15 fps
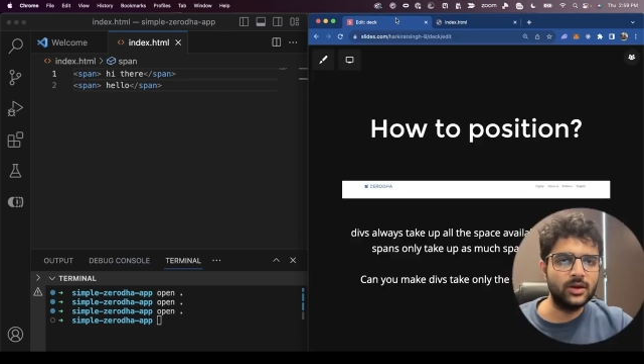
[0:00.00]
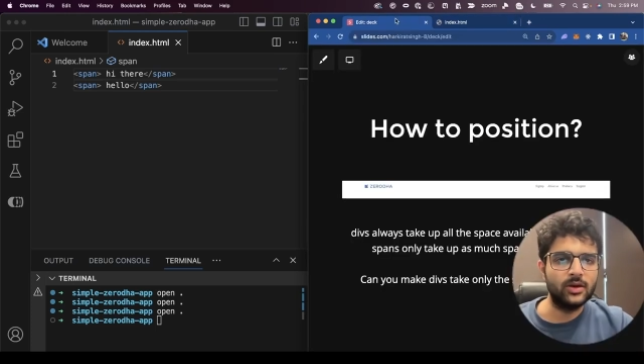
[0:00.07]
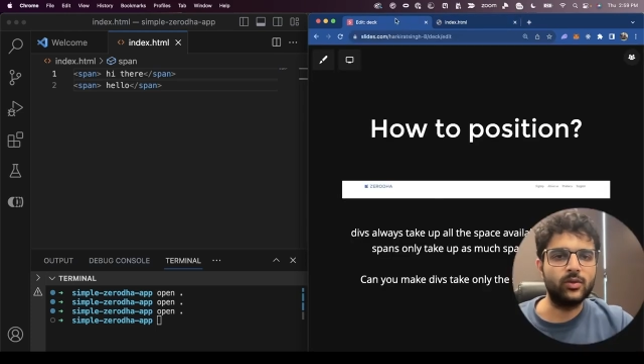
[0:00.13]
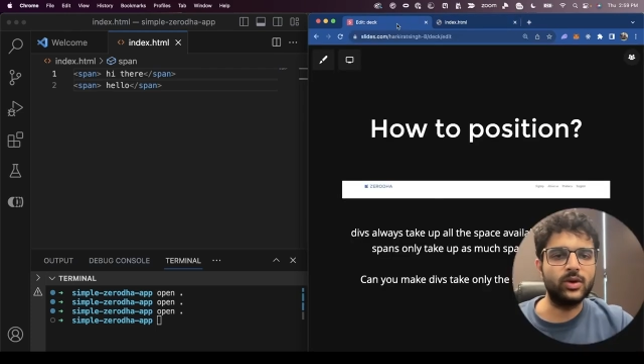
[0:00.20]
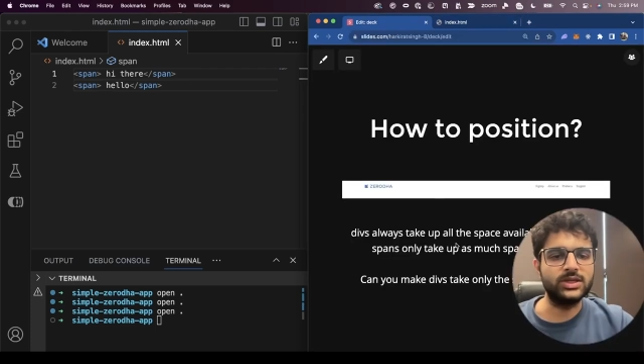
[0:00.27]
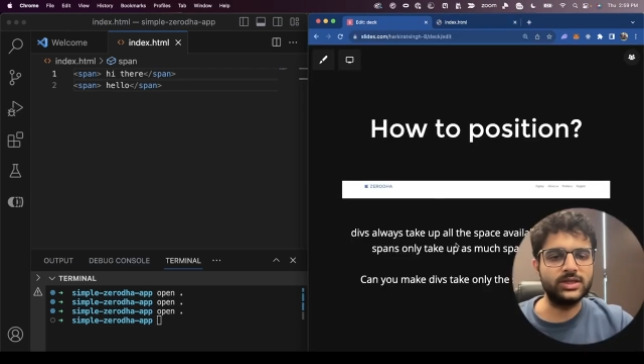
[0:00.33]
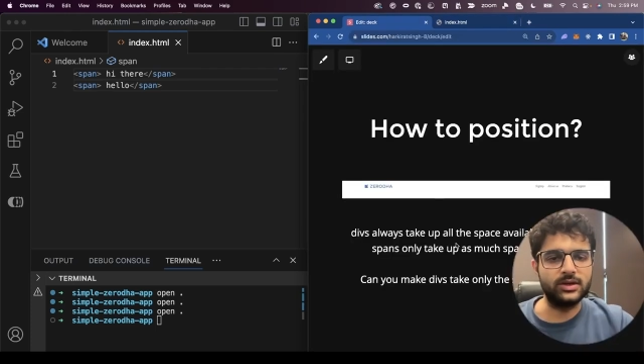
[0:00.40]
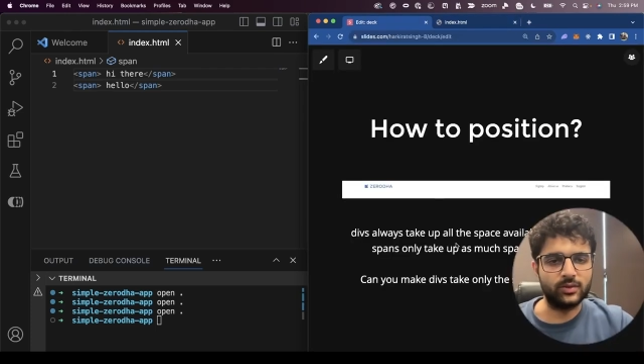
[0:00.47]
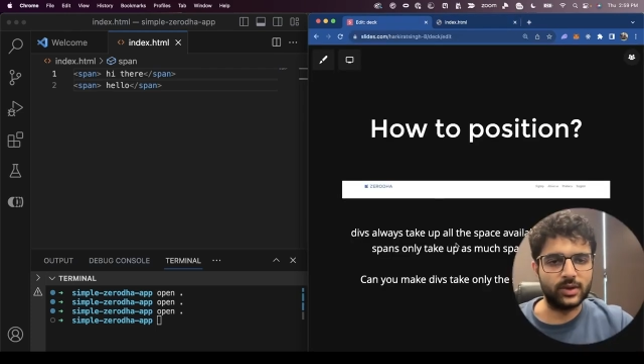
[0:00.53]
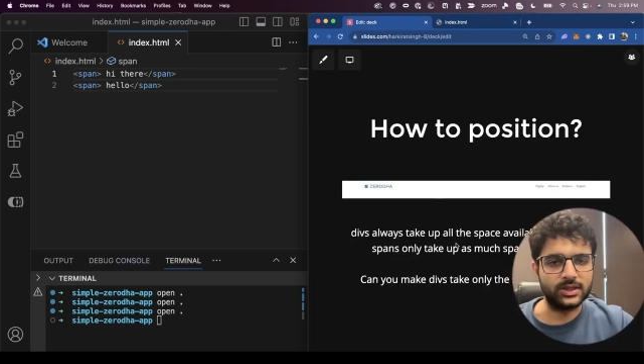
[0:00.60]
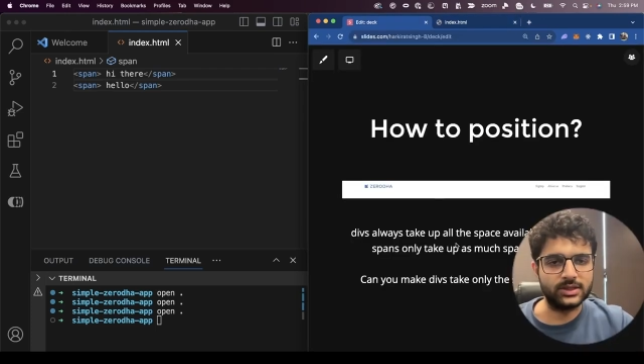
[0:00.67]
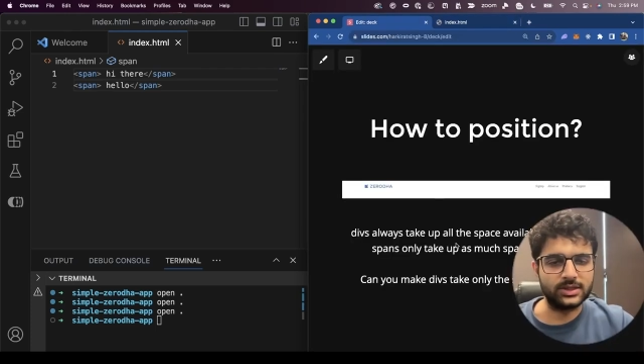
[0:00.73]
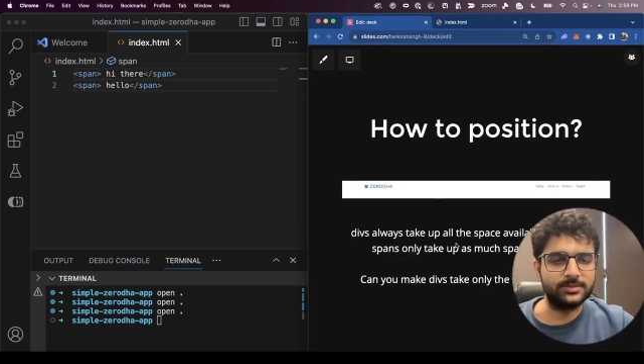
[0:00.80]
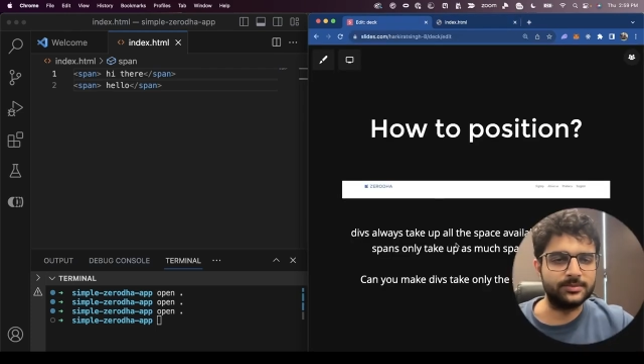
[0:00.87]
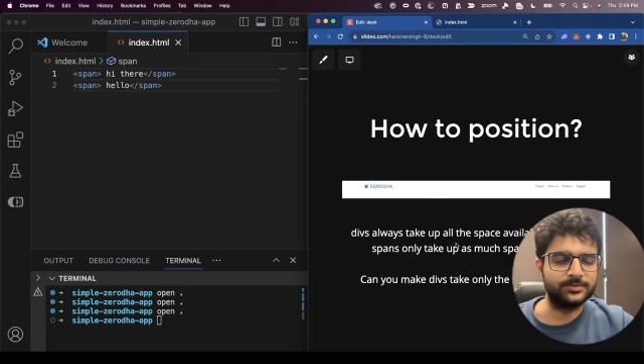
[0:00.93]
question to
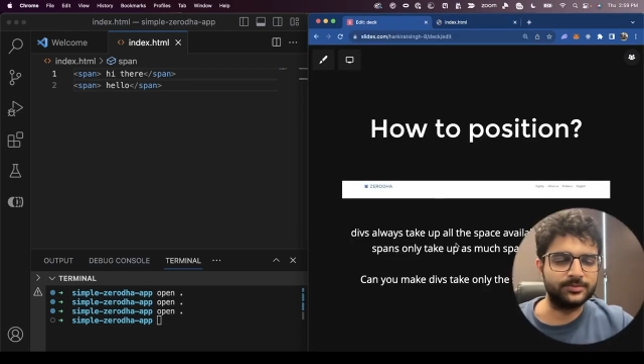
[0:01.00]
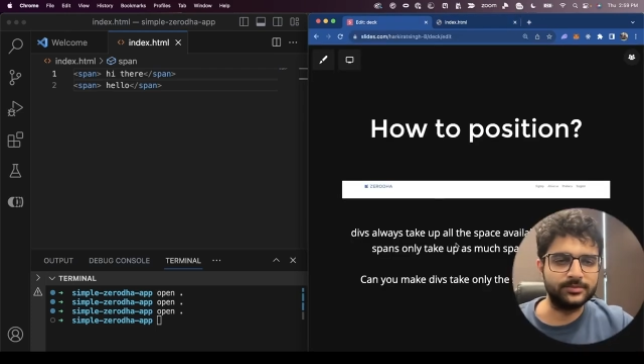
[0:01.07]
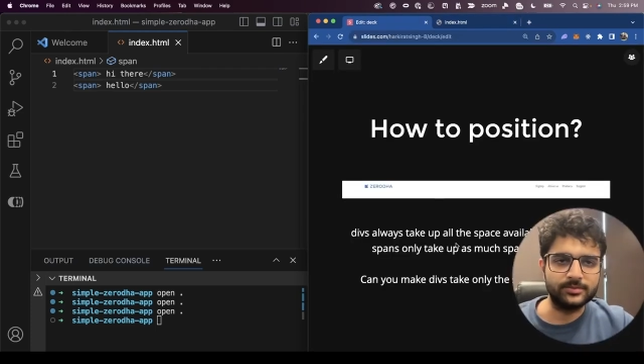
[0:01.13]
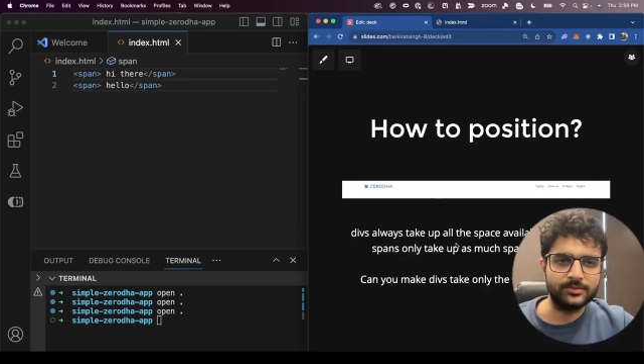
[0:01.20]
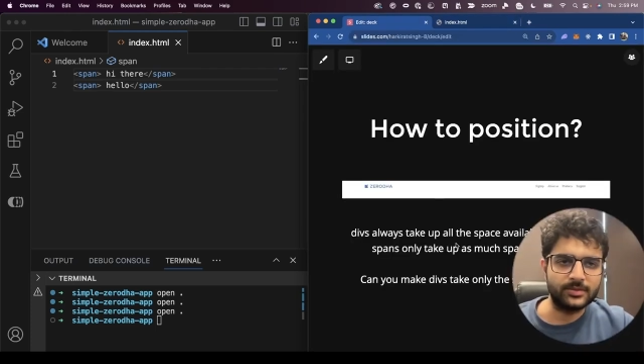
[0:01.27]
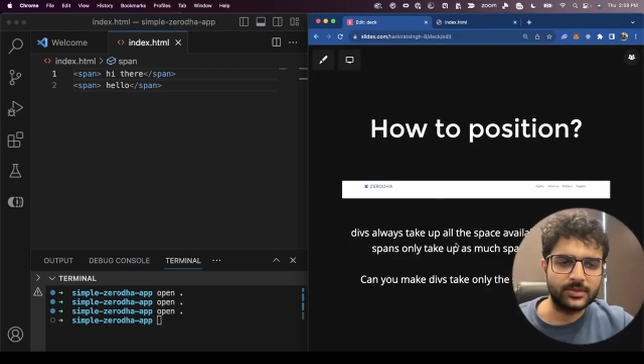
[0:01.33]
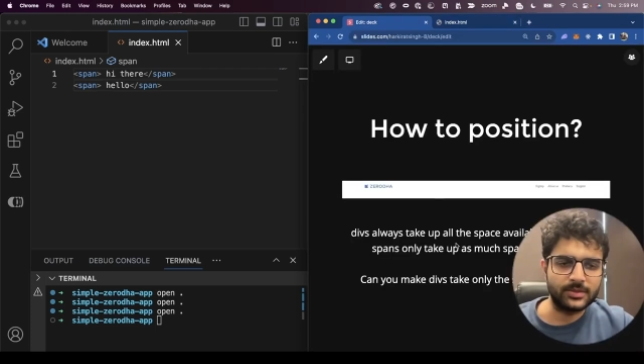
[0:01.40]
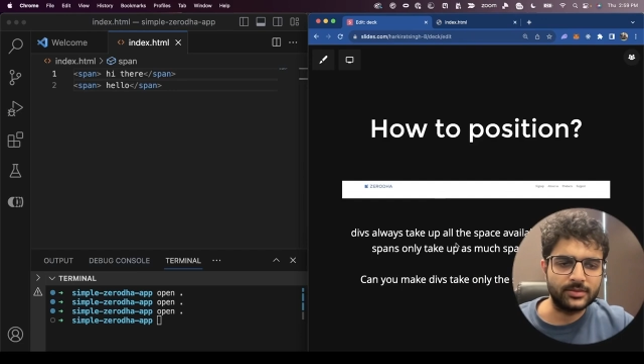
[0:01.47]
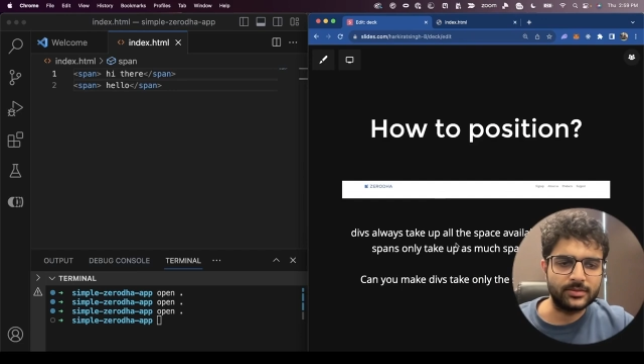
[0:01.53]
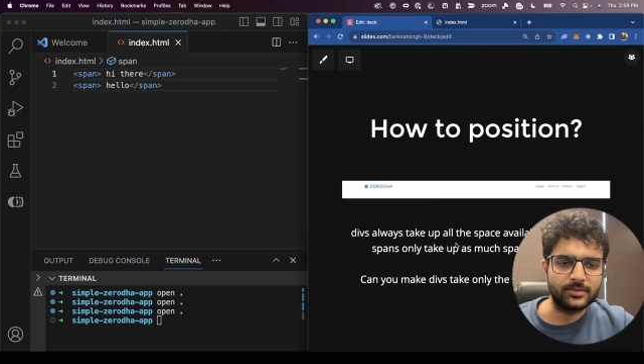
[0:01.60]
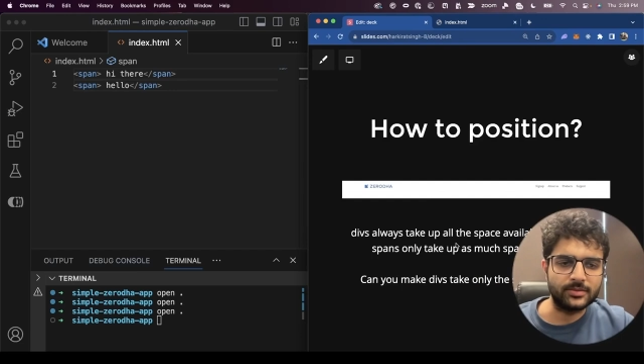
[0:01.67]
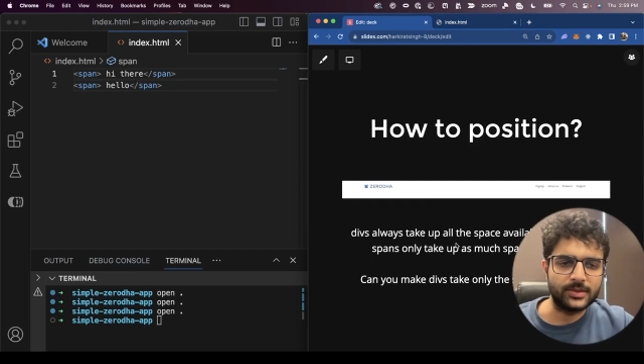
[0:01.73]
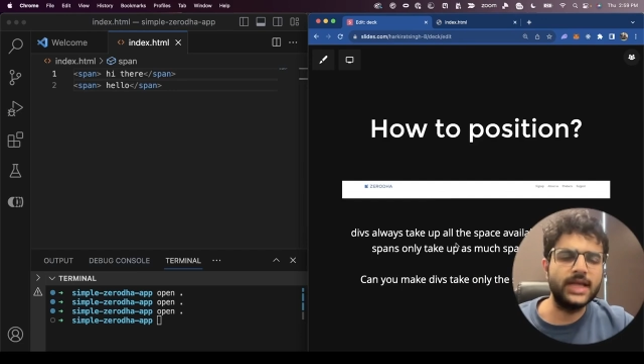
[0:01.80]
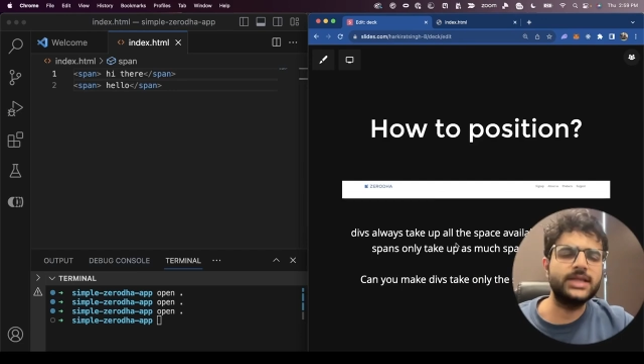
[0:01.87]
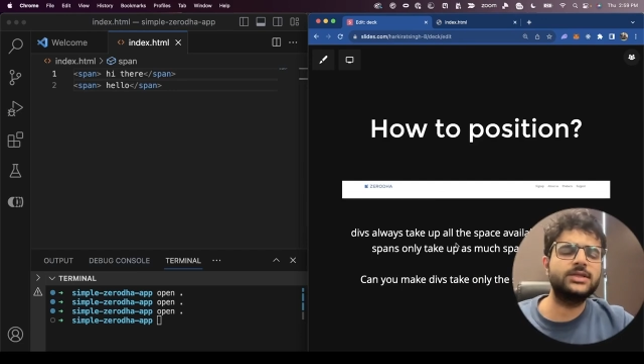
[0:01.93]
answer.
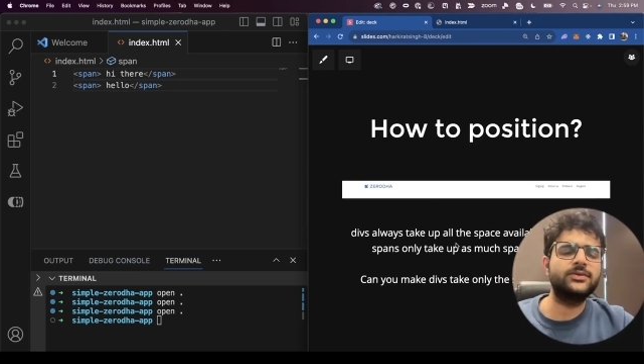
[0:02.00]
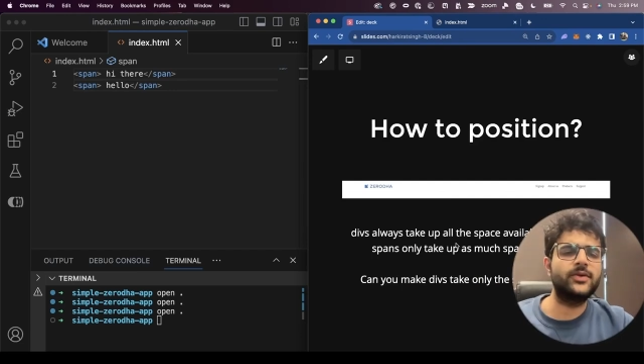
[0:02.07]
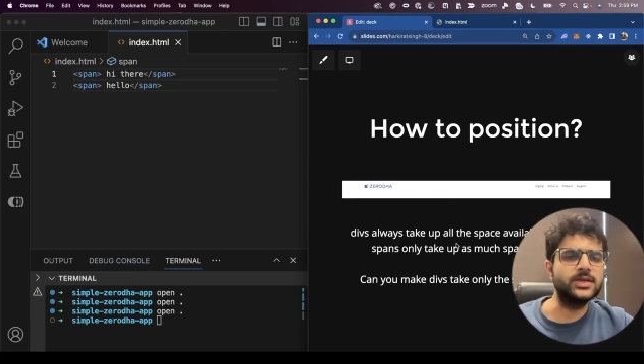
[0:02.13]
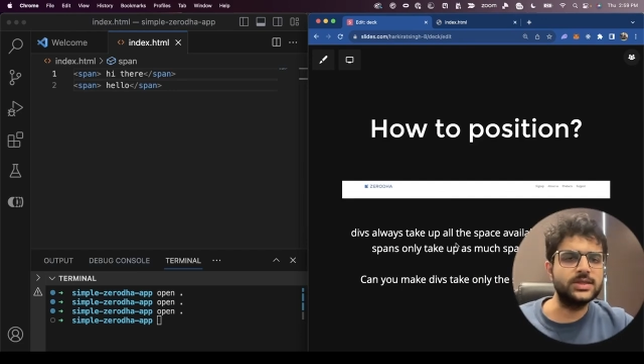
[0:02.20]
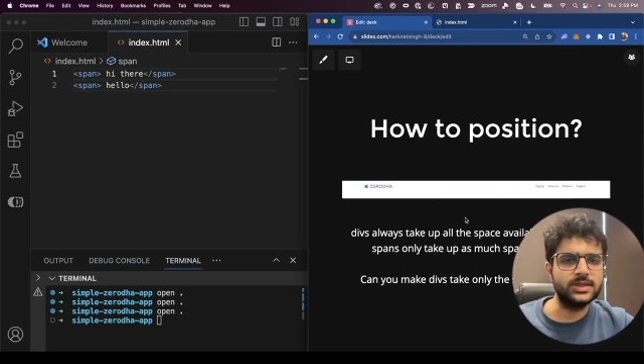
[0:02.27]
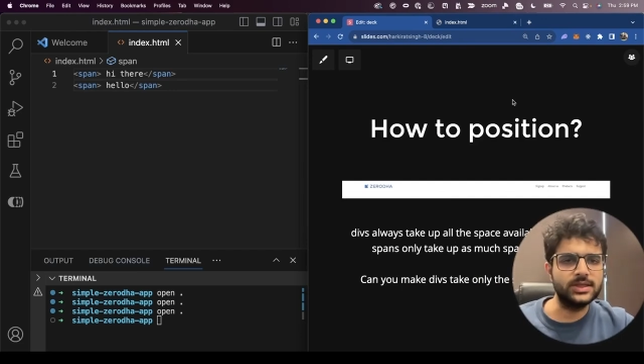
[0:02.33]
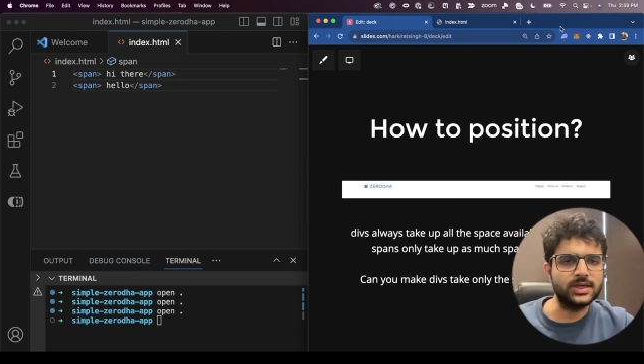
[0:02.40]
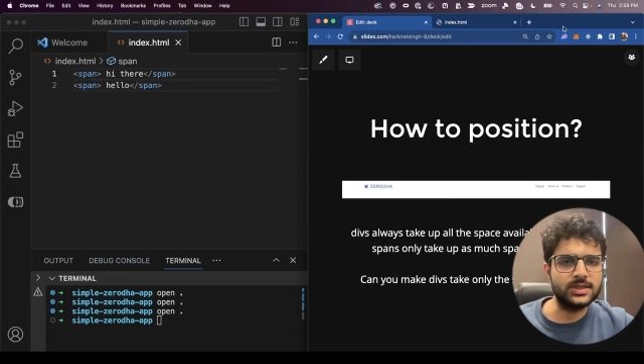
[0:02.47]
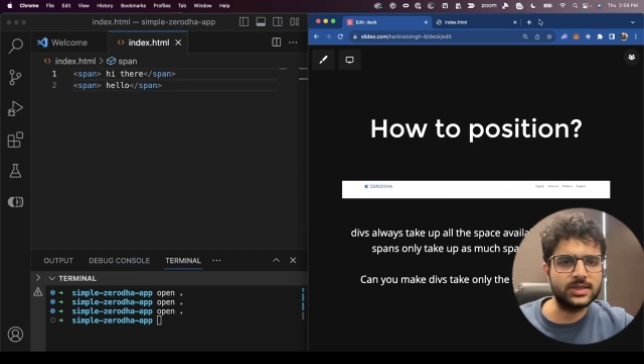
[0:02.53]
Let's first just